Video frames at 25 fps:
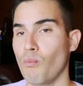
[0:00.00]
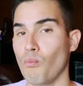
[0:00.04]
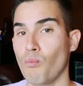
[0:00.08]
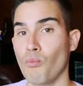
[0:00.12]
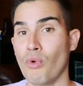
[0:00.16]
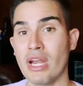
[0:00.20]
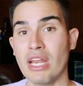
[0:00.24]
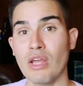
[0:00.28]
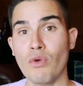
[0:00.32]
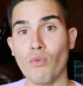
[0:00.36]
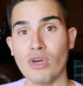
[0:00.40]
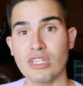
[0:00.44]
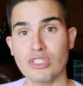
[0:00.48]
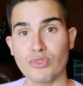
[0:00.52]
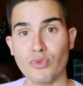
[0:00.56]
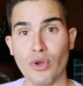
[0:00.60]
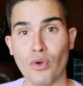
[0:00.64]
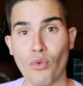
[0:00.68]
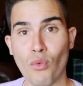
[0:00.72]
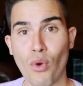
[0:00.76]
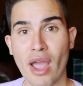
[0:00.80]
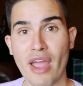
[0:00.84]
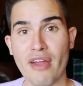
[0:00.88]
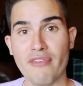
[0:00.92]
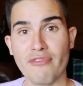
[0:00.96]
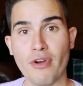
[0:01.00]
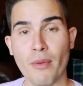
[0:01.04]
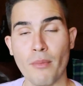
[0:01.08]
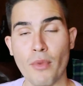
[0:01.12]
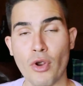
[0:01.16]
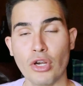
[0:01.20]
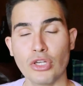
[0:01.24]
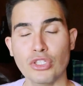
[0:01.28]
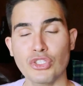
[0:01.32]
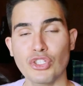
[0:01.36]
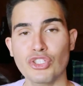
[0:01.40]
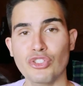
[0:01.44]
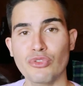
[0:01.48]
When it was required from
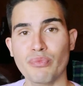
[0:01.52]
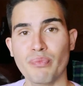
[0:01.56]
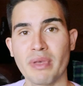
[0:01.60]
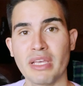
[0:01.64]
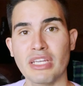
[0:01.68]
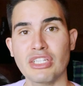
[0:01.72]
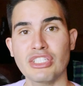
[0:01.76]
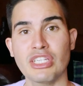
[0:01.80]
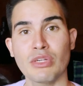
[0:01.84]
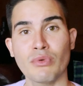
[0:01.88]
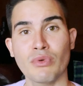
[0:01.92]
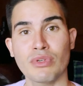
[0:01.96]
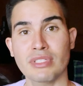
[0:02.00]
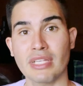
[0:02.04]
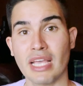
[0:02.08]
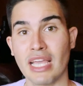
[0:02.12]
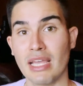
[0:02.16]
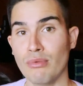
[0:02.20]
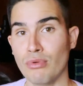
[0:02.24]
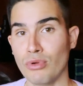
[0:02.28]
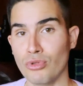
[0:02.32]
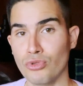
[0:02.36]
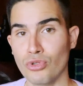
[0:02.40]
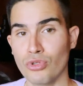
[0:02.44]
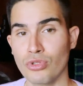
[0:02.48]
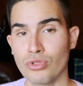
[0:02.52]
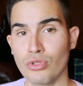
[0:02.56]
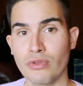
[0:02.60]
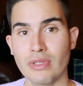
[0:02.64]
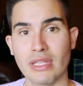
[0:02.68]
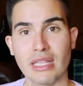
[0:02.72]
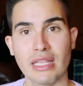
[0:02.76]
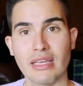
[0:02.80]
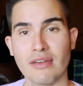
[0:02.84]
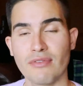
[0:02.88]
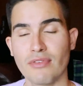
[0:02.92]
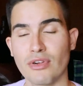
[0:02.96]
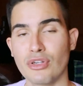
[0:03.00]
her to speak, she was able to
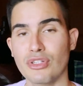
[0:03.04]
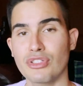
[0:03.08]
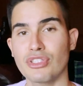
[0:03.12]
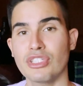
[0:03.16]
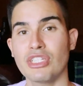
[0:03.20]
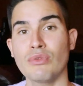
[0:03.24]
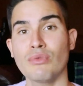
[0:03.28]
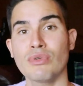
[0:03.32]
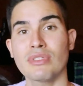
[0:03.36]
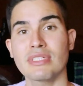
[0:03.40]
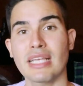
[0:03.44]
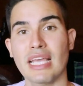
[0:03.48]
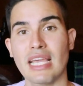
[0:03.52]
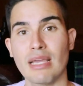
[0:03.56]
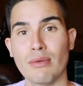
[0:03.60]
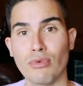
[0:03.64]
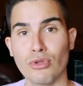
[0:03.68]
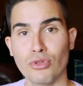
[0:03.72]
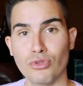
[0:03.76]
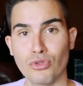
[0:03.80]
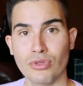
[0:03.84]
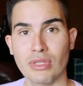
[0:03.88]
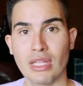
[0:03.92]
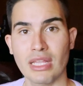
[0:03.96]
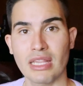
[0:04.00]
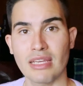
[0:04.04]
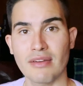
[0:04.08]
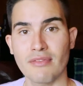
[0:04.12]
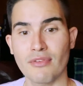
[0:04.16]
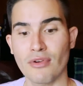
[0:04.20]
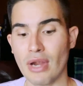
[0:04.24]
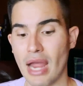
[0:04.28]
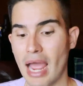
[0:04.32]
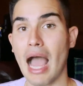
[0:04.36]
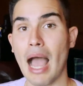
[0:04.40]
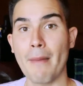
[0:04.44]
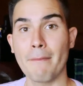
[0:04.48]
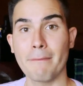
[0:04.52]
deliver. She was able to
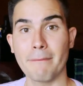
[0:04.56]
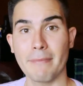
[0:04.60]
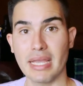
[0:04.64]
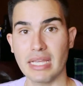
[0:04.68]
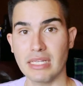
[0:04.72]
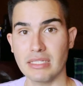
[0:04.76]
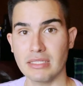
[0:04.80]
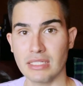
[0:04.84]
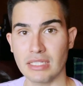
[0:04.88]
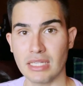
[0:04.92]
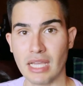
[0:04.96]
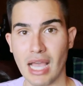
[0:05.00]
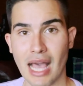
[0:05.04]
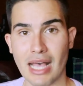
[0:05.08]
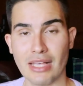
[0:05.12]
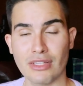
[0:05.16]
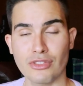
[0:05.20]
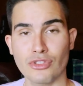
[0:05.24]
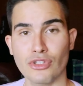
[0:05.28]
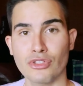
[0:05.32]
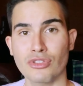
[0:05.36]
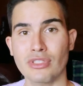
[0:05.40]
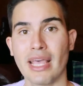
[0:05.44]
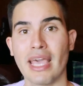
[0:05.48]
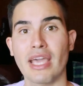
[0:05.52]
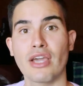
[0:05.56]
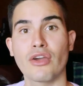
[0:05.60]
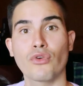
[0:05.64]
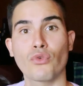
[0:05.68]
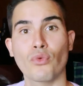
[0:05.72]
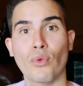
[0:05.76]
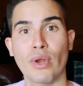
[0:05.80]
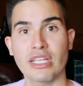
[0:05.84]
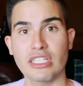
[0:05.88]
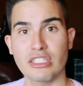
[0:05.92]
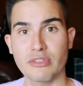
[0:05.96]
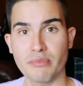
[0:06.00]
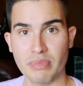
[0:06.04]
deliver amazing answers and
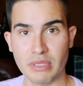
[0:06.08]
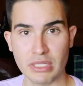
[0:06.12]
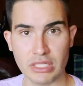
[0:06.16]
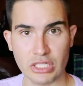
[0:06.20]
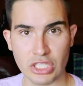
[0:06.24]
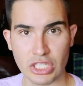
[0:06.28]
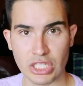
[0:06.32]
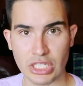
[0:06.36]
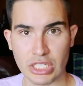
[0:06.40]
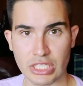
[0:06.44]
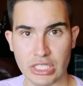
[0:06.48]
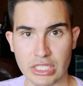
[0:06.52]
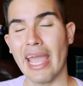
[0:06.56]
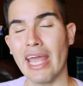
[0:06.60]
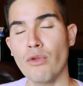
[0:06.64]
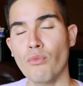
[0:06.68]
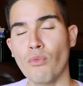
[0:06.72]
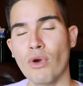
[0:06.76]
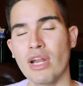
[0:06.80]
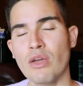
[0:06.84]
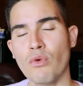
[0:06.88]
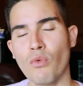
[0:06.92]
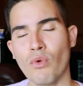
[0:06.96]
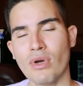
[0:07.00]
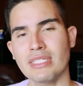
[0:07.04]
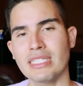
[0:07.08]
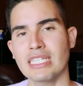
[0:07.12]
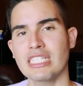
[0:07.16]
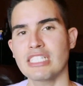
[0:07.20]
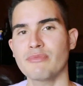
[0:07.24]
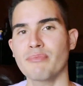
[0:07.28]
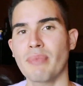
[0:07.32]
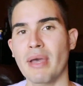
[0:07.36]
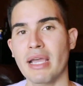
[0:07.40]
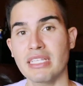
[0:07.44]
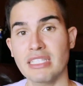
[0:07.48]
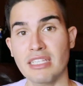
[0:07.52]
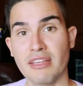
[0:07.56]
great speeches. And when it was
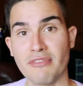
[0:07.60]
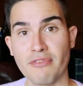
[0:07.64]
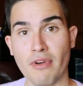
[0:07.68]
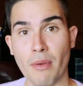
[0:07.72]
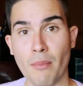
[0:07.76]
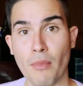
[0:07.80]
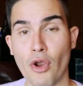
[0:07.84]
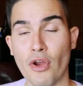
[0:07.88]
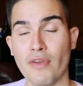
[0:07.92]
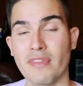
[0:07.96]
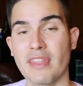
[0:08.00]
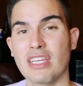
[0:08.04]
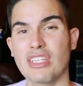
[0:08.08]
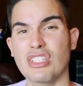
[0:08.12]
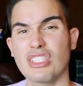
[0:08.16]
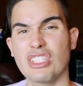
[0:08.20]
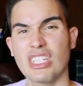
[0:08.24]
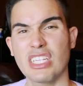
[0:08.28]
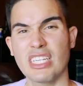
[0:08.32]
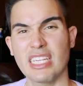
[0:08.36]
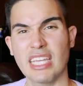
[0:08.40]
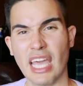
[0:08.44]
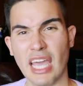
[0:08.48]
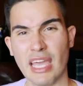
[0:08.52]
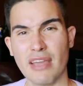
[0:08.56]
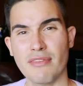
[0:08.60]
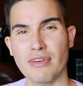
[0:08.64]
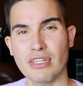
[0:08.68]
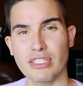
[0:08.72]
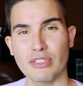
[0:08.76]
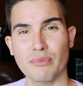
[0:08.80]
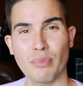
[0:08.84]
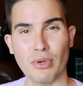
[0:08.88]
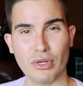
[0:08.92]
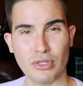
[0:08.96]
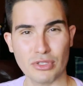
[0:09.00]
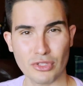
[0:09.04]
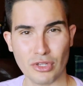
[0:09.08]
expected from her that she gave us
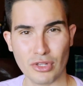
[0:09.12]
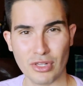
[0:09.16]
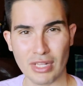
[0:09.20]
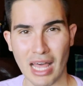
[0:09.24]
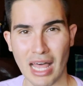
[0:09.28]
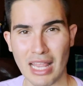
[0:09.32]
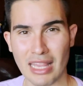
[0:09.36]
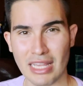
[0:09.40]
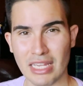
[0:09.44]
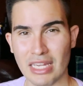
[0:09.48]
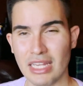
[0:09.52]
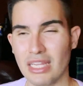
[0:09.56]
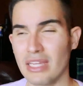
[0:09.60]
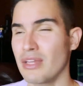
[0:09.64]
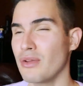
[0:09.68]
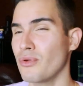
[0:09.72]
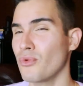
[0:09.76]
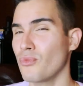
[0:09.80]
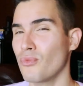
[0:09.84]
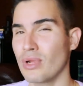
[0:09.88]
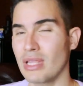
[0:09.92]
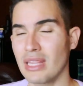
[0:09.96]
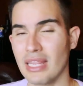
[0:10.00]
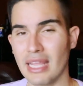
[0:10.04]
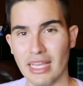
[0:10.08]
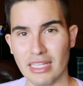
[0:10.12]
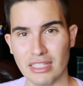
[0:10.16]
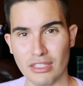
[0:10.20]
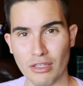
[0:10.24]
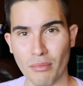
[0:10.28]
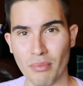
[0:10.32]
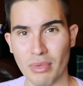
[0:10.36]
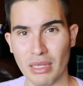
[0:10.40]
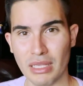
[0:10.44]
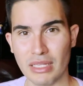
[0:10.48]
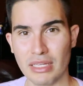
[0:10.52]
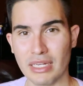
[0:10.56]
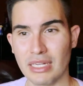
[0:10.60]
personality,
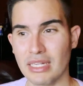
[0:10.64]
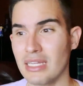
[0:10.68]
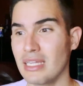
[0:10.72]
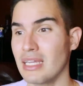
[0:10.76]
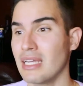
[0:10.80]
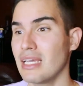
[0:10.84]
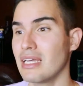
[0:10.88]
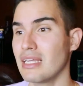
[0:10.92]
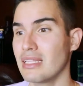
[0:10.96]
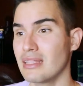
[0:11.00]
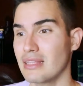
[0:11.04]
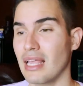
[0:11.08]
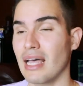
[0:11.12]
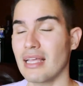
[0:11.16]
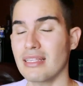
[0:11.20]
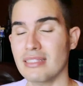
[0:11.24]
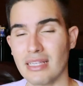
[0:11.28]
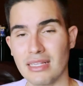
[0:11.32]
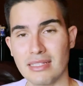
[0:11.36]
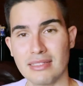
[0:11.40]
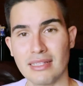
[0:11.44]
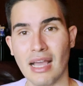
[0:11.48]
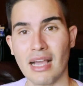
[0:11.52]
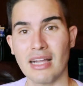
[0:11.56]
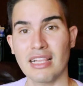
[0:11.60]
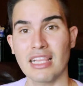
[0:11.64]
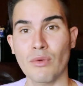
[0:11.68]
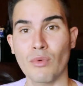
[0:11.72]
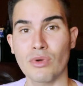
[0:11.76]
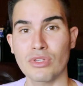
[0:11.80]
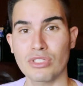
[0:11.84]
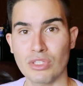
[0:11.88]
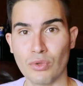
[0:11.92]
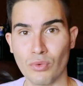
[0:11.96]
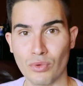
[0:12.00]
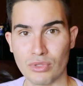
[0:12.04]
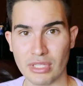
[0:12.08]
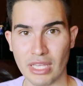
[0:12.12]
relatability, that's exactly what
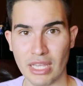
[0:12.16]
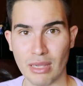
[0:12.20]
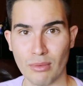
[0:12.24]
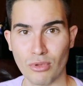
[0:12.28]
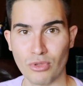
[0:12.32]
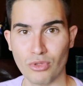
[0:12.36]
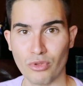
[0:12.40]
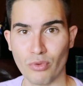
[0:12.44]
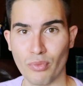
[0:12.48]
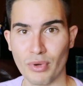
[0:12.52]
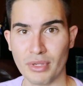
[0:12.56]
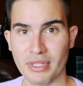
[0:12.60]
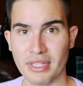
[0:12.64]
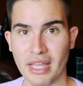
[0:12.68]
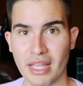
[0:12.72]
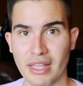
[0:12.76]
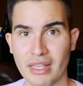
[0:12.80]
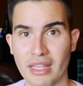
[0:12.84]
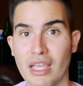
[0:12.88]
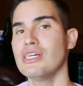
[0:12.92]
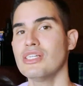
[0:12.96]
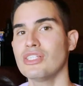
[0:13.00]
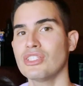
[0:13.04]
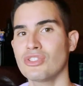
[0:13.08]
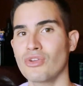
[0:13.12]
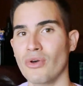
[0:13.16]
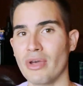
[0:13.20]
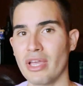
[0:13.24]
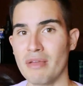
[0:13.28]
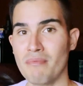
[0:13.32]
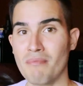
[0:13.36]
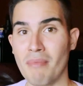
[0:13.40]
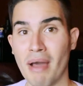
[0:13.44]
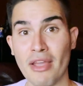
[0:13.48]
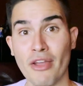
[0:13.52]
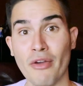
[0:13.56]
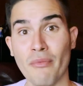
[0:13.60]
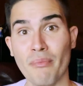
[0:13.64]
she was able to pretend. So
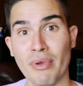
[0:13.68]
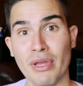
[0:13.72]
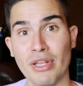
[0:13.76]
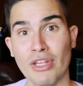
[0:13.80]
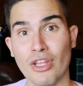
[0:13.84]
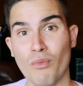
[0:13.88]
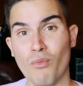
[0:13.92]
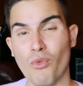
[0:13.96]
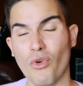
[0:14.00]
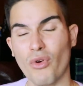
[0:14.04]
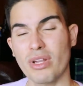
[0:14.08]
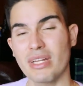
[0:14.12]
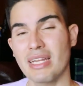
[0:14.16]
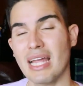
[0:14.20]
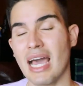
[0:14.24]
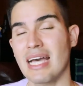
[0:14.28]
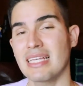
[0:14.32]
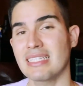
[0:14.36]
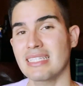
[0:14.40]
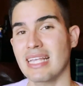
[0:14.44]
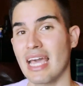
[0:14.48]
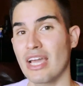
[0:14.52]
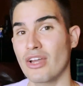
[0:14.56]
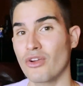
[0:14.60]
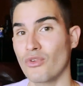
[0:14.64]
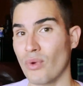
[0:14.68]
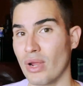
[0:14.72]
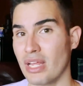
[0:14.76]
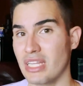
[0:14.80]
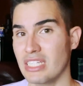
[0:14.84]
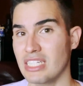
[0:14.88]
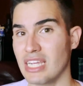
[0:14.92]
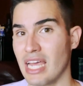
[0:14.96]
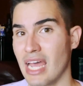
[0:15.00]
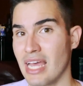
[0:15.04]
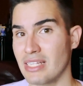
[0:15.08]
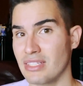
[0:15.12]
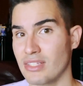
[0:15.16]
in my opinion, Maureen has a great
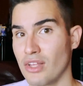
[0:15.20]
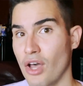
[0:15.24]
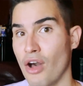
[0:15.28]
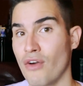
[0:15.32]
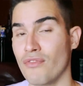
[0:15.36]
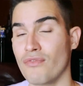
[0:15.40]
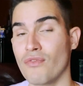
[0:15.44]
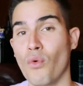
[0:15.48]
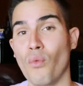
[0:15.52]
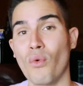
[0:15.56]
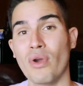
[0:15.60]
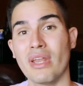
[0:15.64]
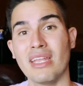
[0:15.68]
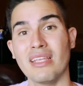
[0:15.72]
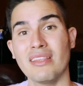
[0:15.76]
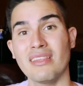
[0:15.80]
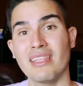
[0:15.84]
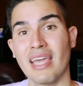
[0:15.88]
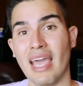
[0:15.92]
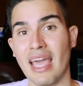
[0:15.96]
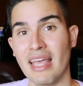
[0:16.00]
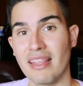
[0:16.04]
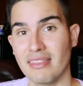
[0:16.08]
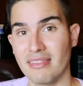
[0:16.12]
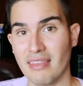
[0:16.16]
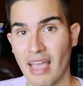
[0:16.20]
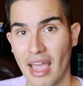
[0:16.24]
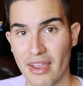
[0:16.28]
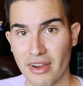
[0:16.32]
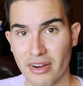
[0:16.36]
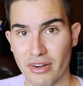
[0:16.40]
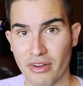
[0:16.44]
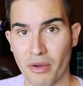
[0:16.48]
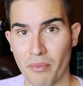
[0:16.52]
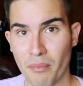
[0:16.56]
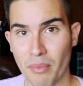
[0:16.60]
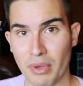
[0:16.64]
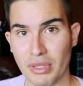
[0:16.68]
chance of winning the entire
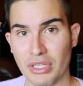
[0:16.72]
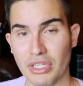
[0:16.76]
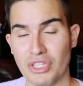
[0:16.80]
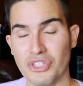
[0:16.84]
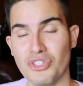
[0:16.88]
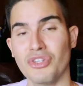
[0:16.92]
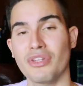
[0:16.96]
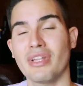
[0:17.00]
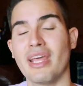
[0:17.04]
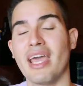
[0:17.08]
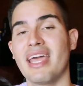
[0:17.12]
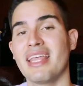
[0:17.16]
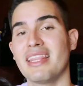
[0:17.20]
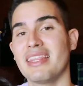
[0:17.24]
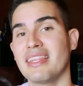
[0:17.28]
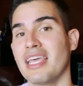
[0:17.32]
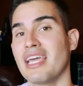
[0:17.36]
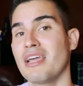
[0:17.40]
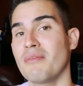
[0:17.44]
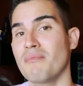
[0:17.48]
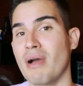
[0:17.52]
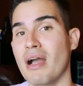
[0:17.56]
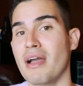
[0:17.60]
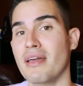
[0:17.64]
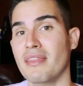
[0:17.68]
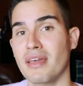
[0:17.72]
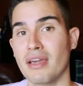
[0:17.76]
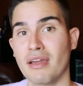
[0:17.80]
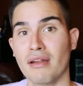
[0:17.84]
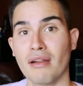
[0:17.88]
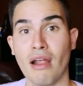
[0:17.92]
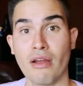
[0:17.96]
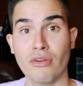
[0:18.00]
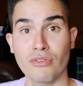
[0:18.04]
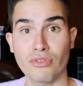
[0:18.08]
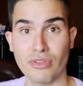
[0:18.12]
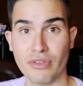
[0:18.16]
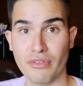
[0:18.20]
competition and take back the
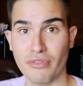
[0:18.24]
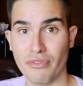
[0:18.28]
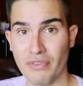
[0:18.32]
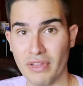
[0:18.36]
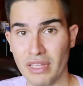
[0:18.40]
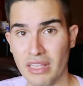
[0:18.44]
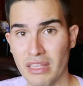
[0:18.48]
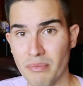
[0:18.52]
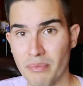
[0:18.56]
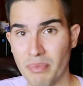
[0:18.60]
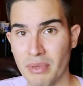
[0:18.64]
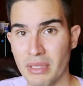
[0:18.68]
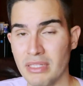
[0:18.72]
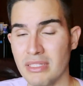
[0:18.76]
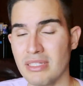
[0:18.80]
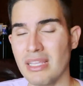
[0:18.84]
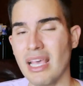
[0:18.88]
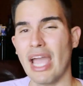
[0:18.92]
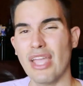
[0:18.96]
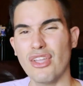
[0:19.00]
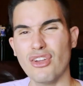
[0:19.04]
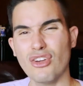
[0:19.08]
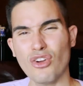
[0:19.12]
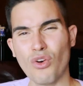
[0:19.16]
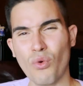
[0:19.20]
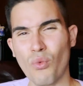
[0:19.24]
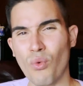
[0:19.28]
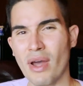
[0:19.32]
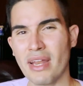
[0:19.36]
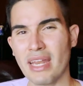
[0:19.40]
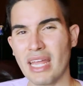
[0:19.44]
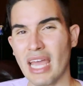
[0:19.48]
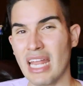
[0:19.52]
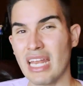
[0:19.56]
crown to the Philippines. And you know what?